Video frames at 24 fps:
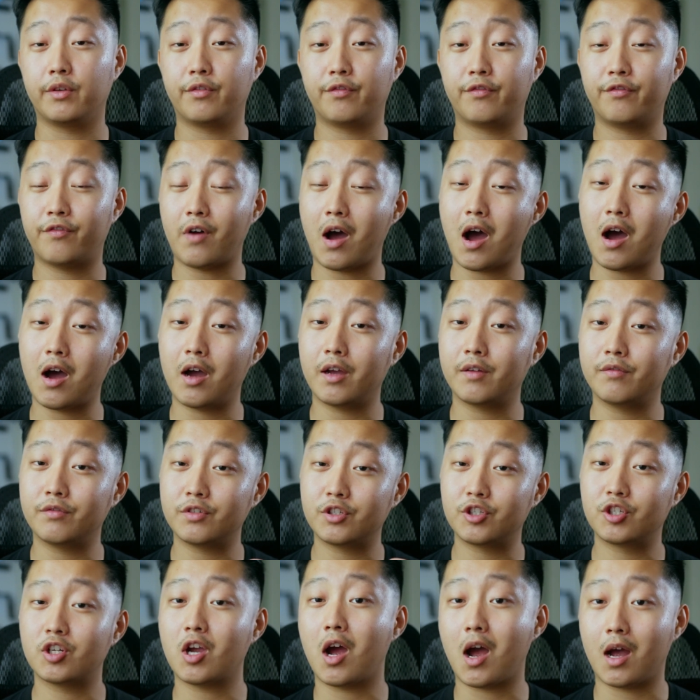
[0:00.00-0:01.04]
5
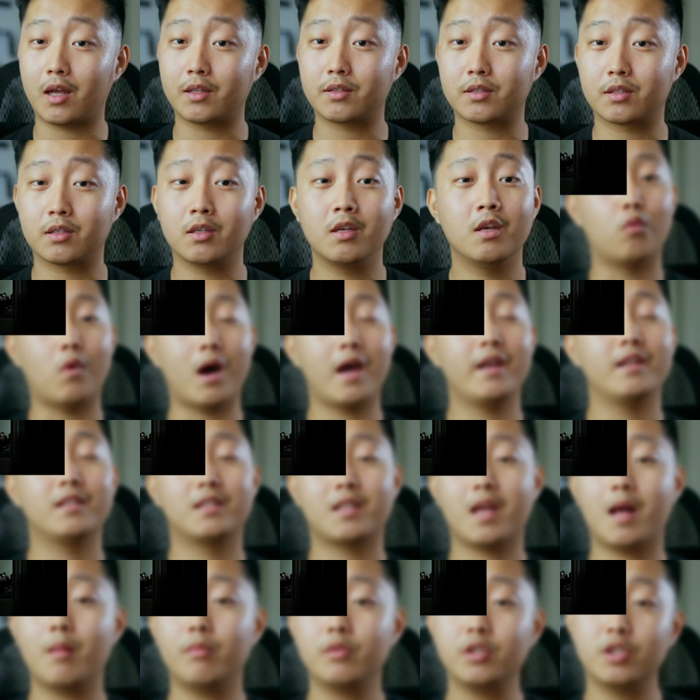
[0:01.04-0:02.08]
shots. The wide
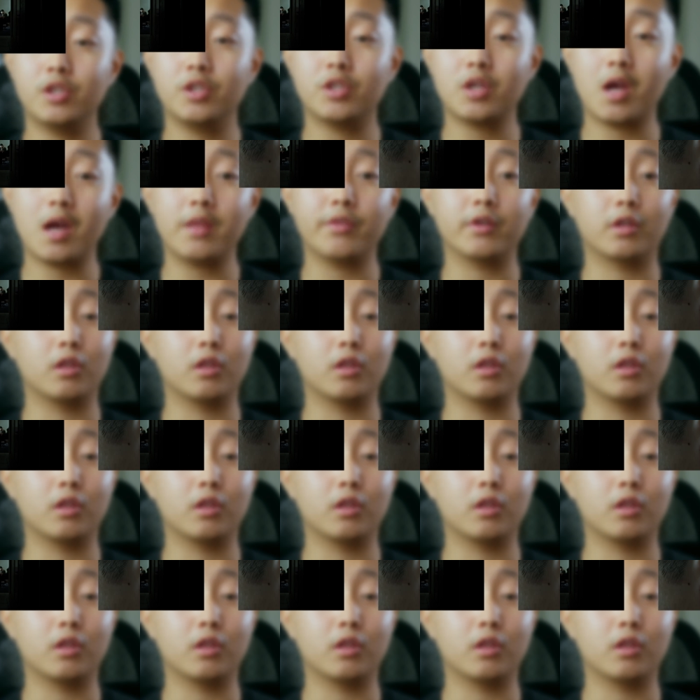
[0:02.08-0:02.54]
establishing shot, the